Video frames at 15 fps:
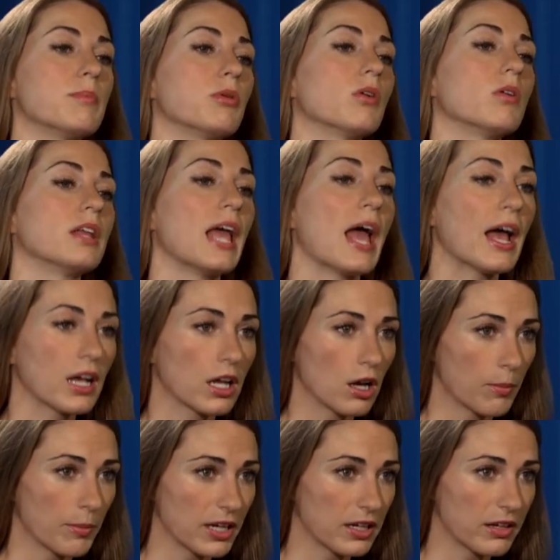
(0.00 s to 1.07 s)
purely
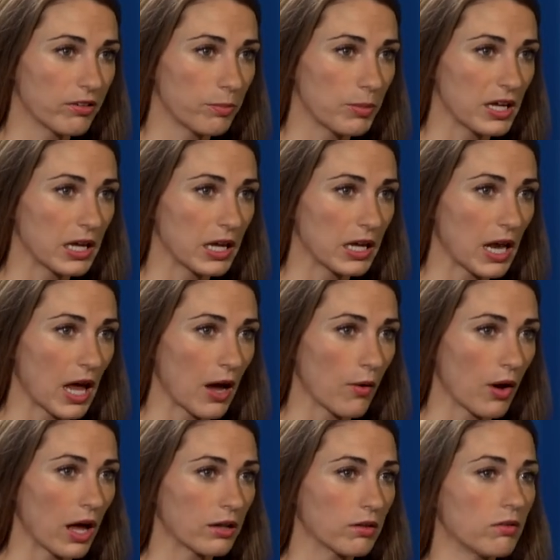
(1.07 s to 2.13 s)
economically speaking now,
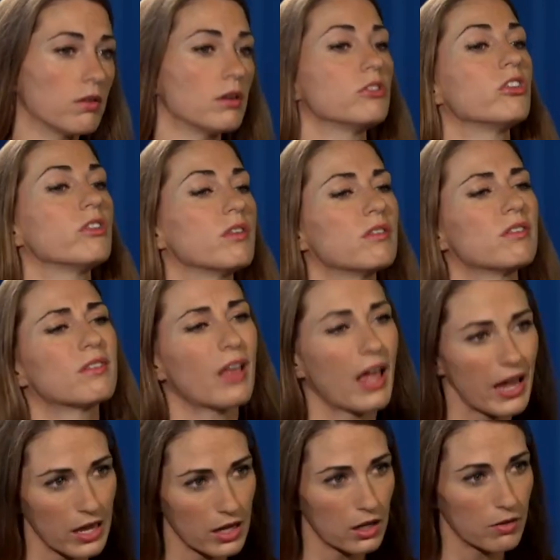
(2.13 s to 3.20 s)
and such is the
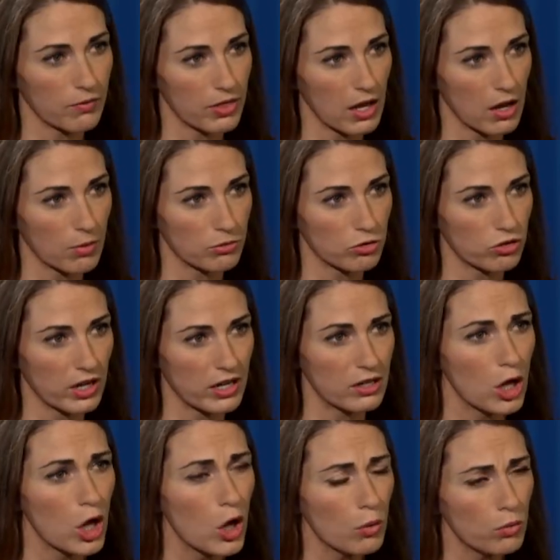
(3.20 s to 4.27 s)
scale of the arms trade,
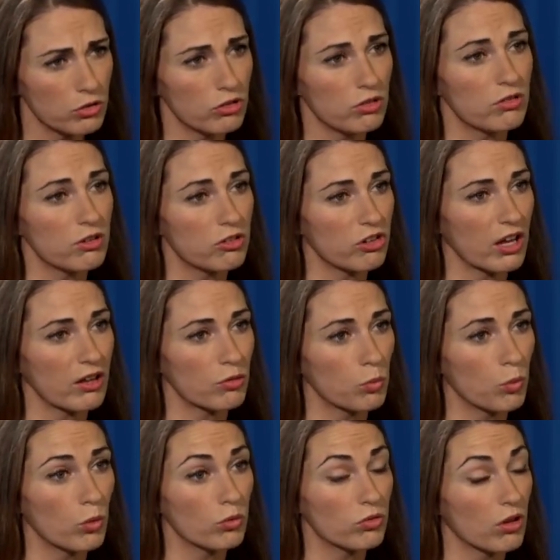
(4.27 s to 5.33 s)
would you suggest
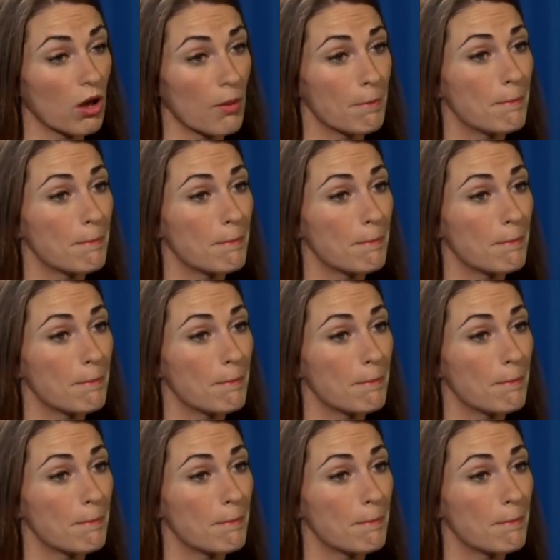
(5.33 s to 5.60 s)
wars are